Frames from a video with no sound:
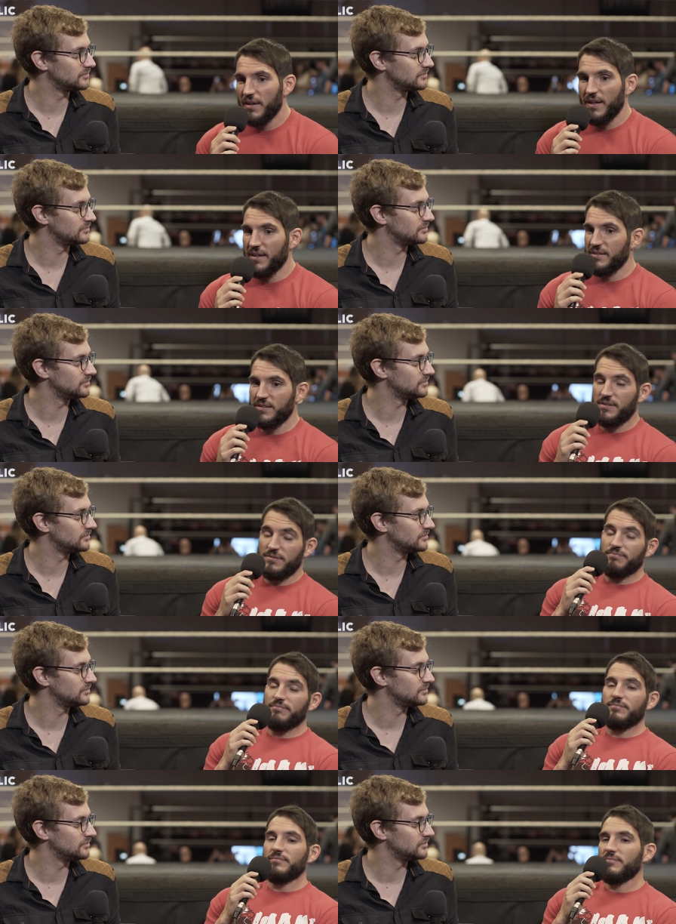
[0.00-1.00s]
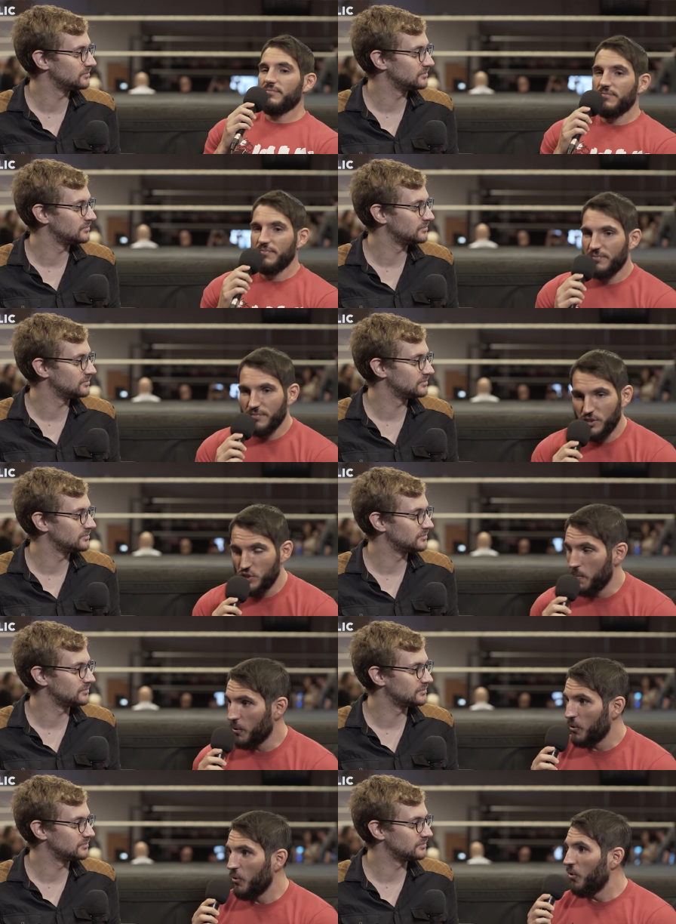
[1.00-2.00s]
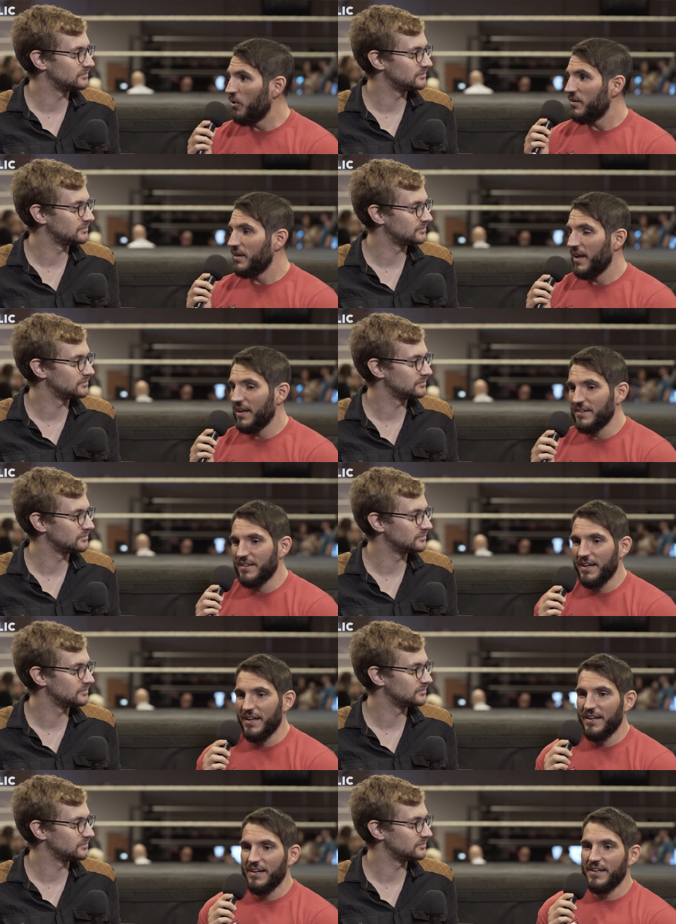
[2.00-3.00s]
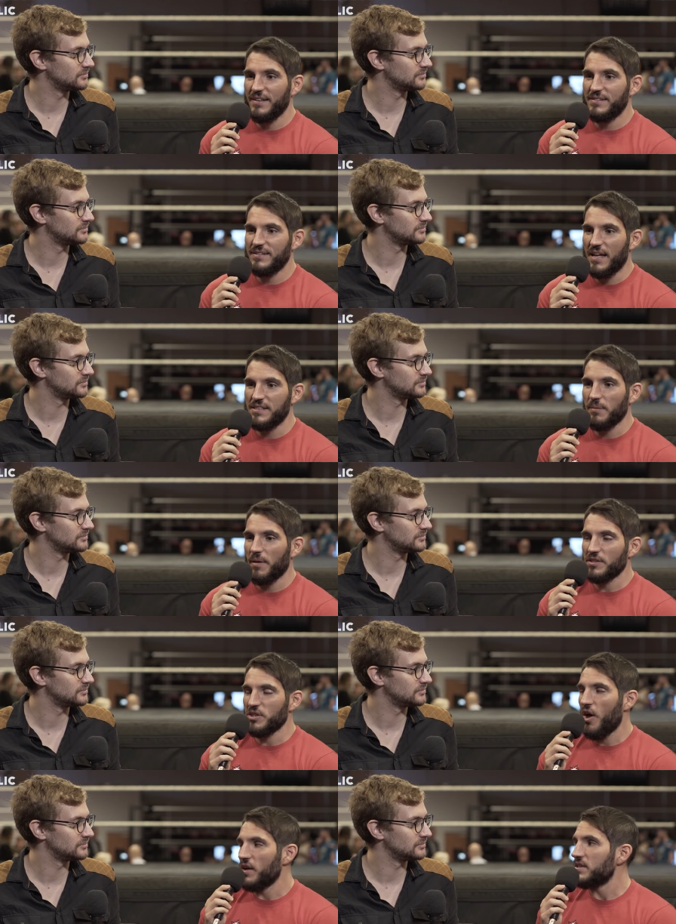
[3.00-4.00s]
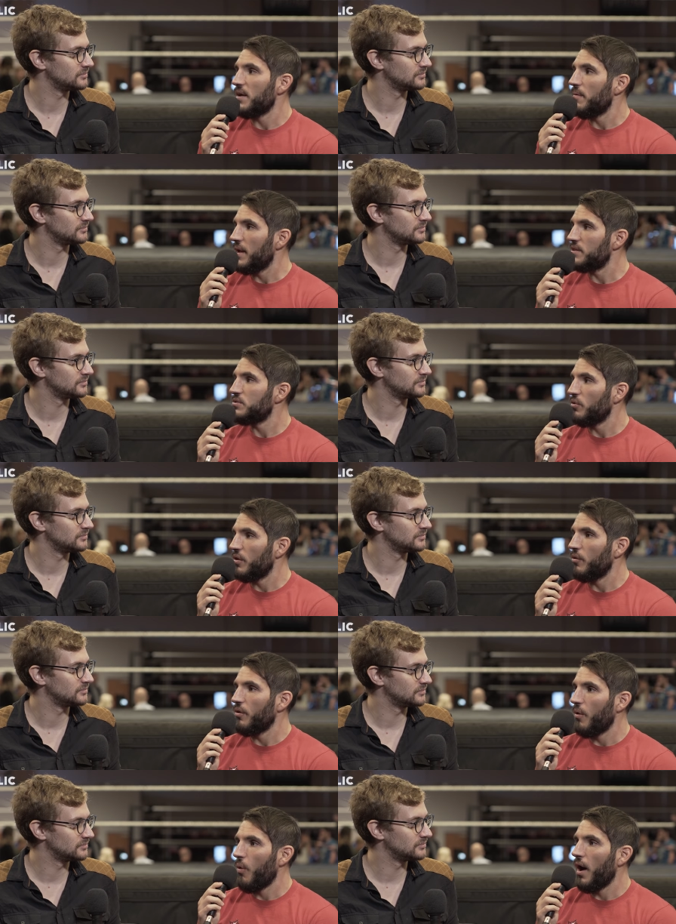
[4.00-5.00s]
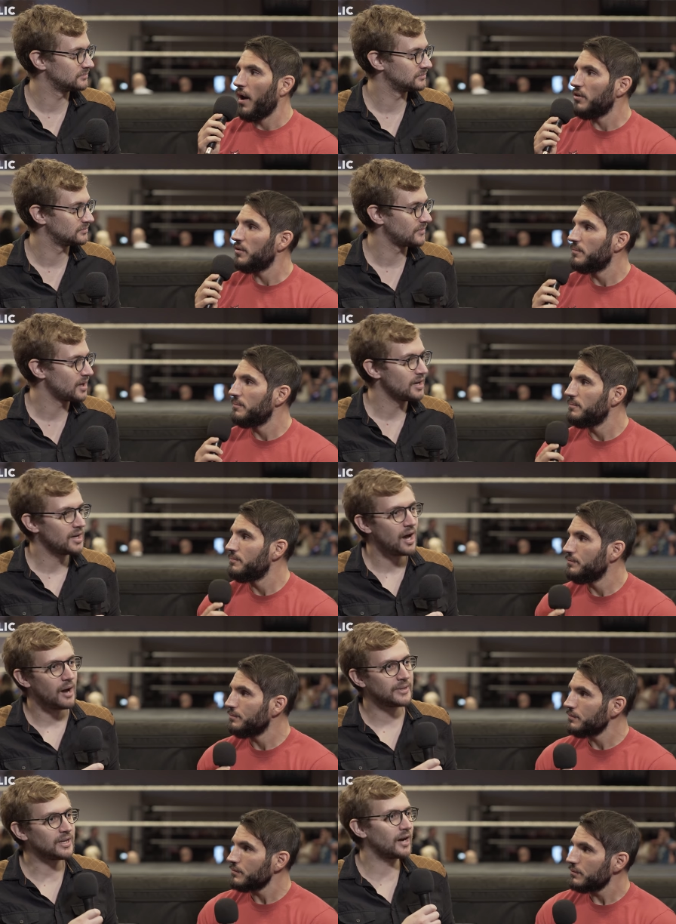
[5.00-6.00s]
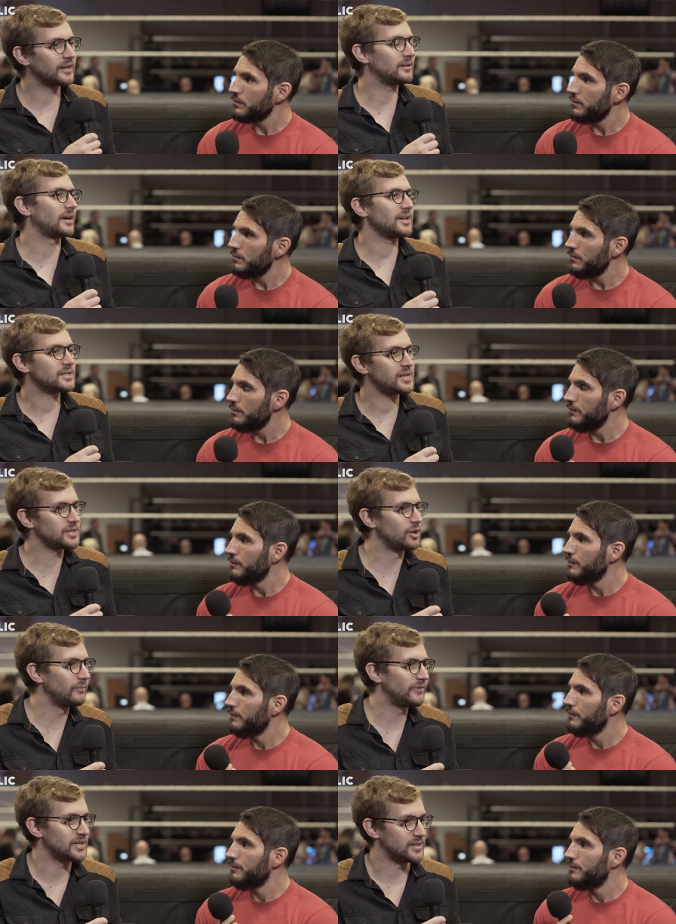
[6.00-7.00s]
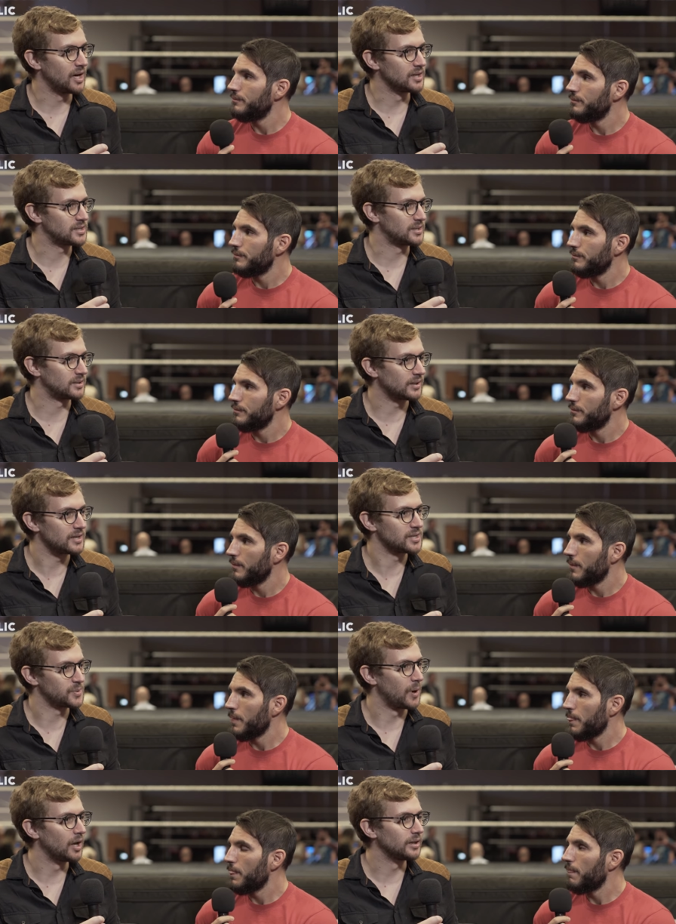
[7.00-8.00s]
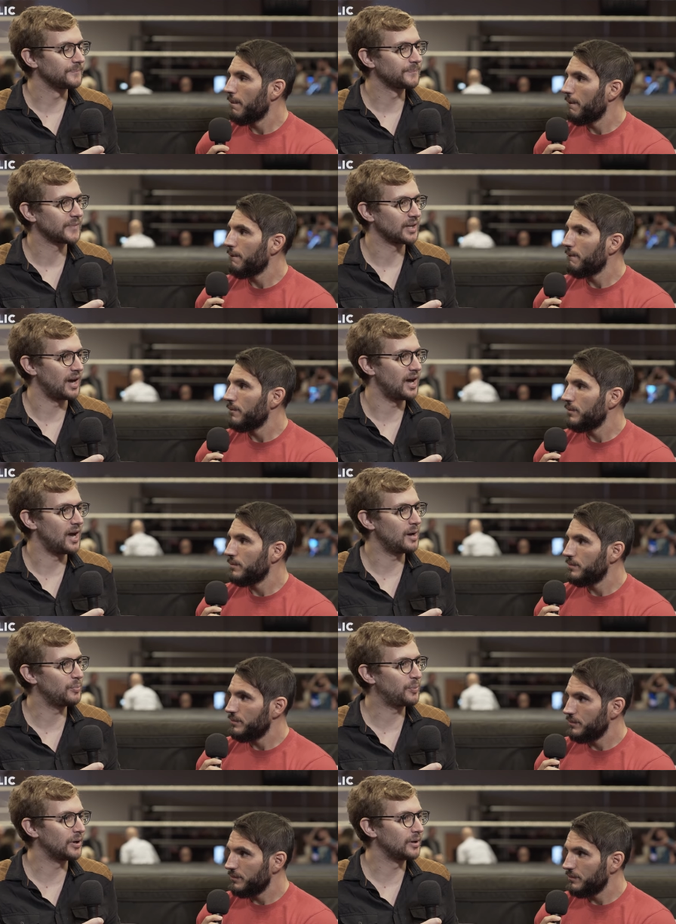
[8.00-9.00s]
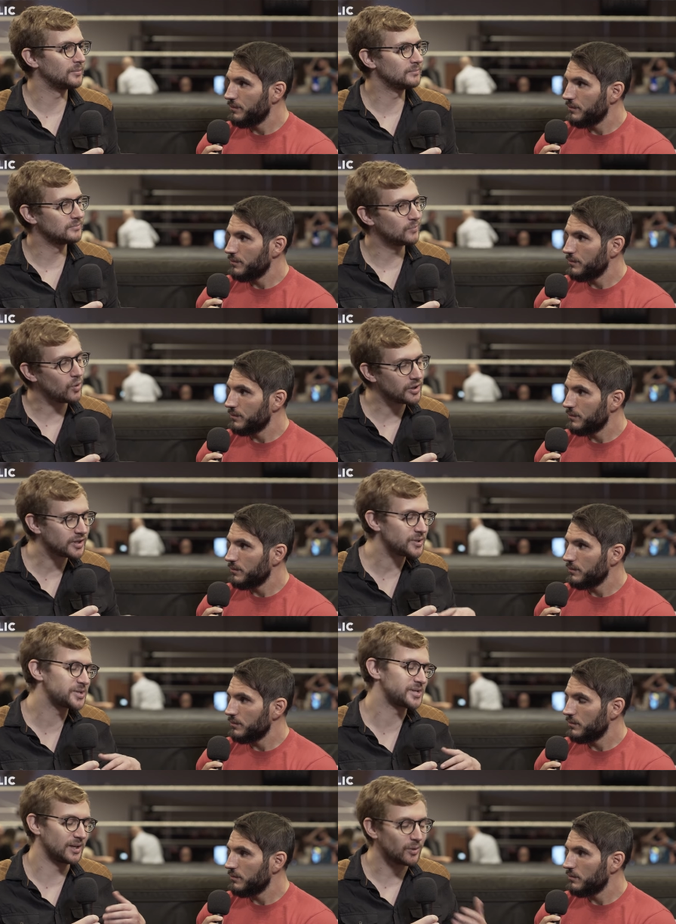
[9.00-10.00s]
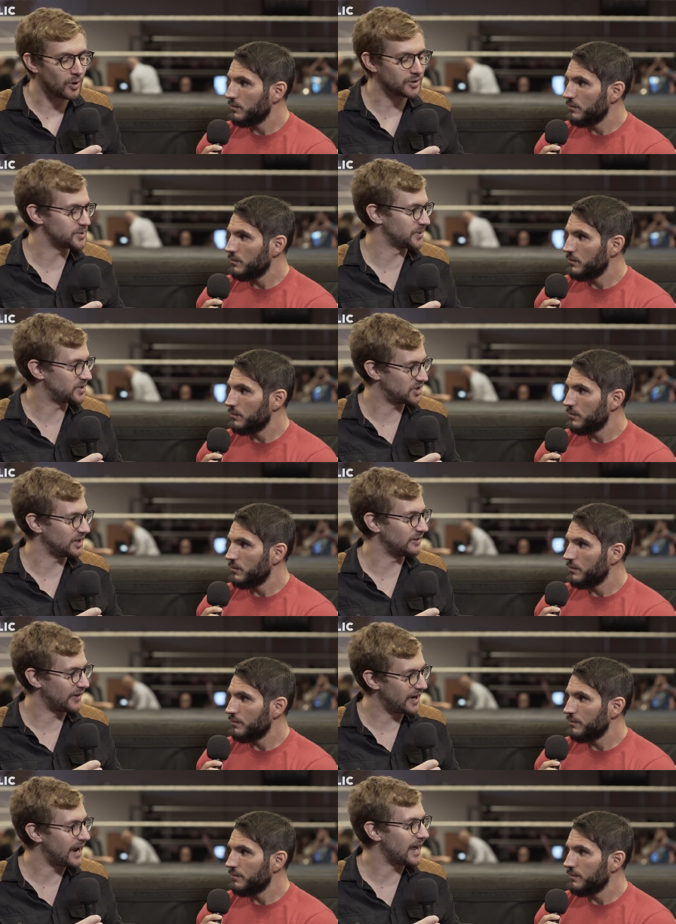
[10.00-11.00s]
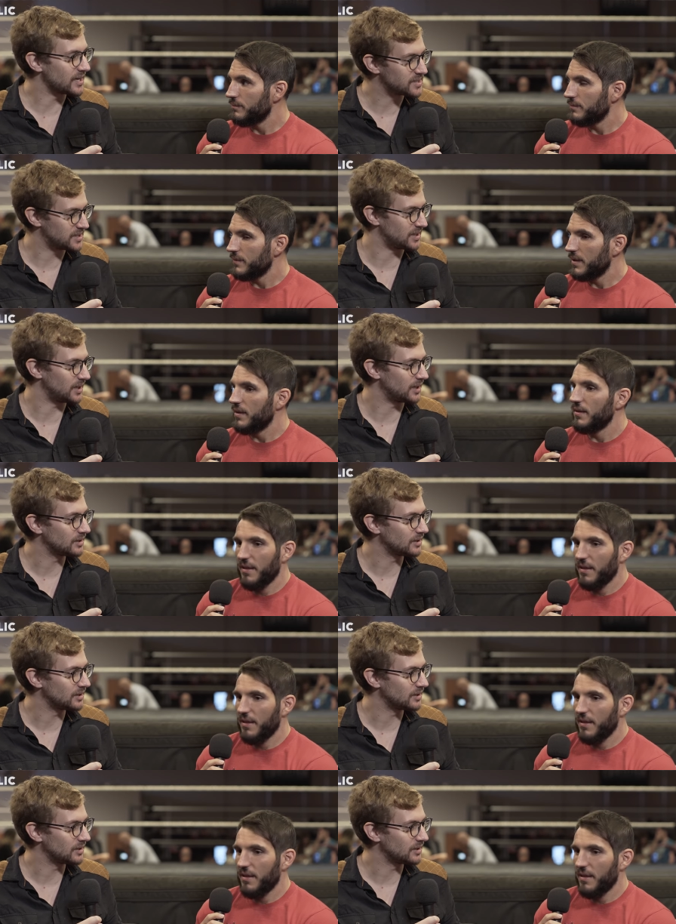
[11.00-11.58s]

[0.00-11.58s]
Speaker 1: is super cool, and uh, it's not something that's lost on me. It's really, really wild.
Speaker 2: I mean, I, I guess there's an obvious answer to this one, uh, but what do you still want to achieve in N X T,